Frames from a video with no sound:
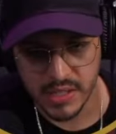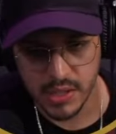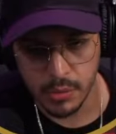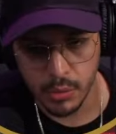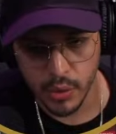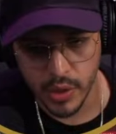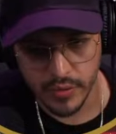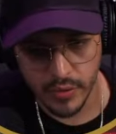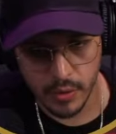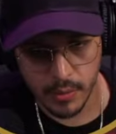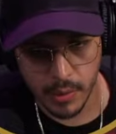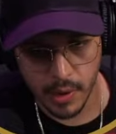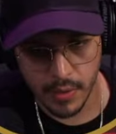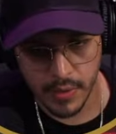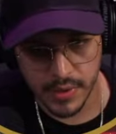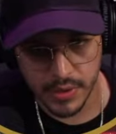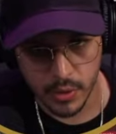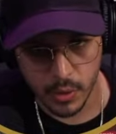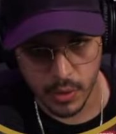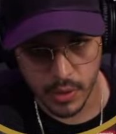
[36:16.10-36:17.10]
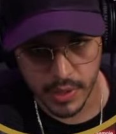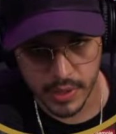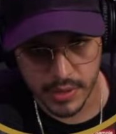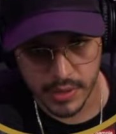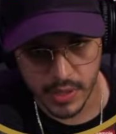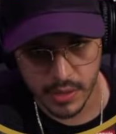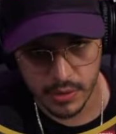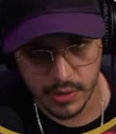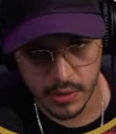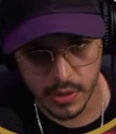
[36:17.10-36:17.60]
some reverb on this organ
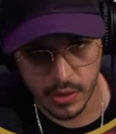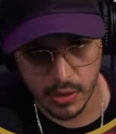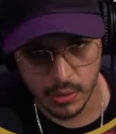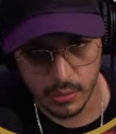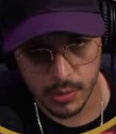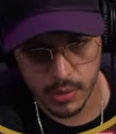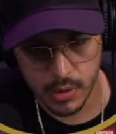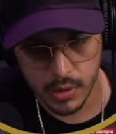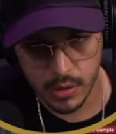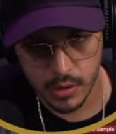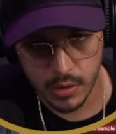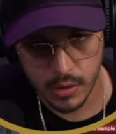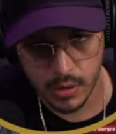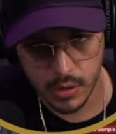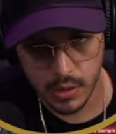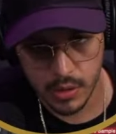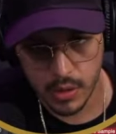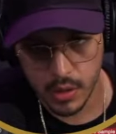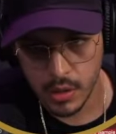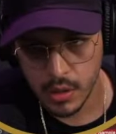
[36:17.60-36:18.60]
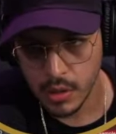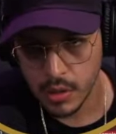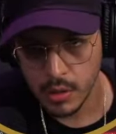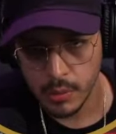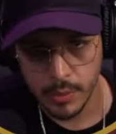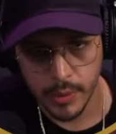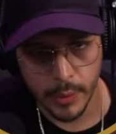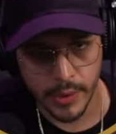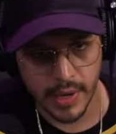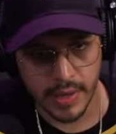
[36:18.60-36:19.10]
sounds dope.
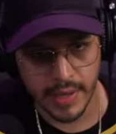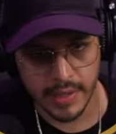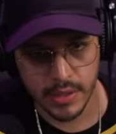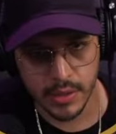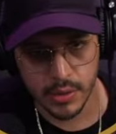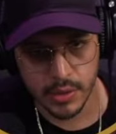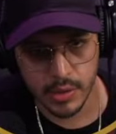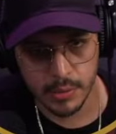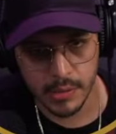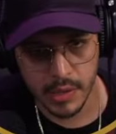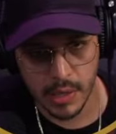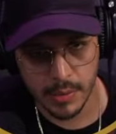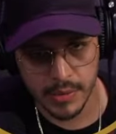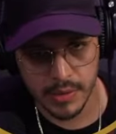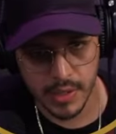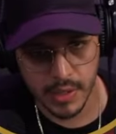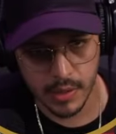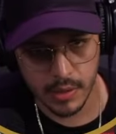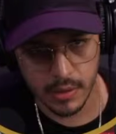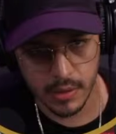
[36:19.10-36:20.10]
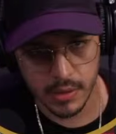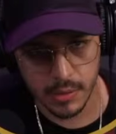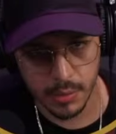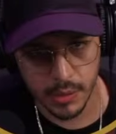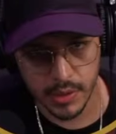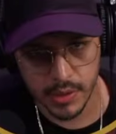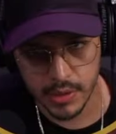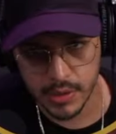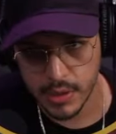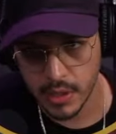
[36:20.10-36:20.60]
But what I like to do sometimes is like, let's
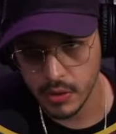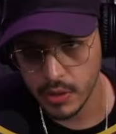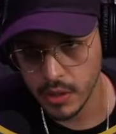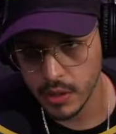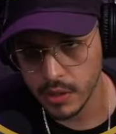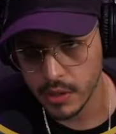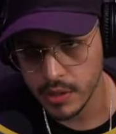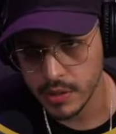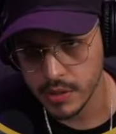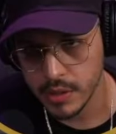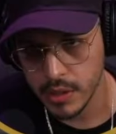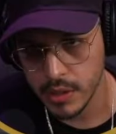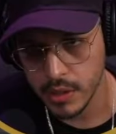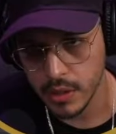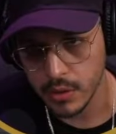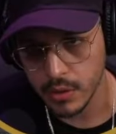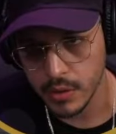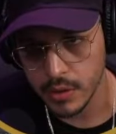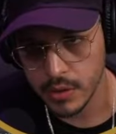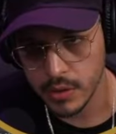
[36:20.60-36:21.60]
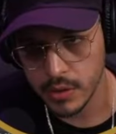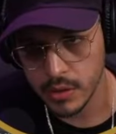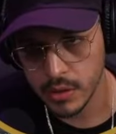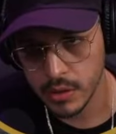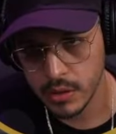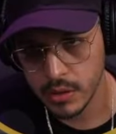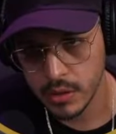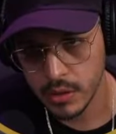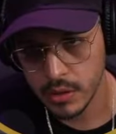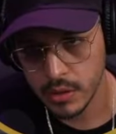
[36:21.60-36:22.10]
bring this down here, let's EQ this.
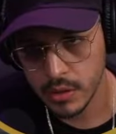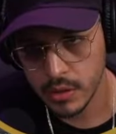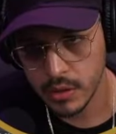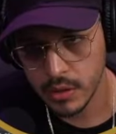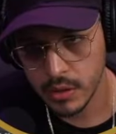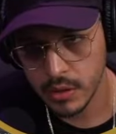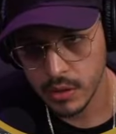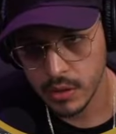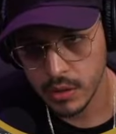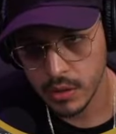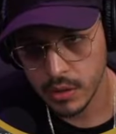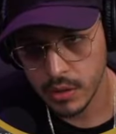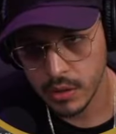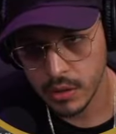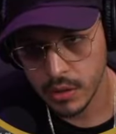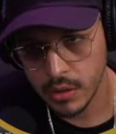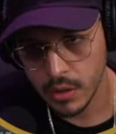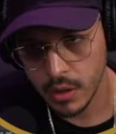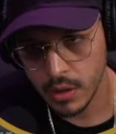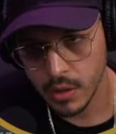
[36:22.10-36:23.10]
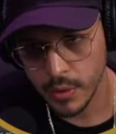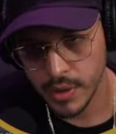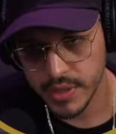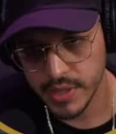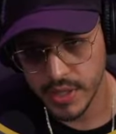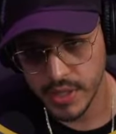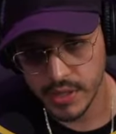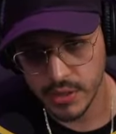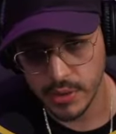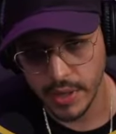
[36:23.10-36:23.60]
Otherwise
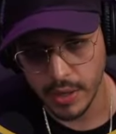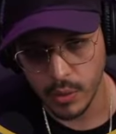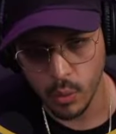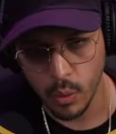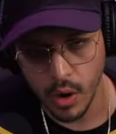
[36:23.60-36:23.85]
it gets like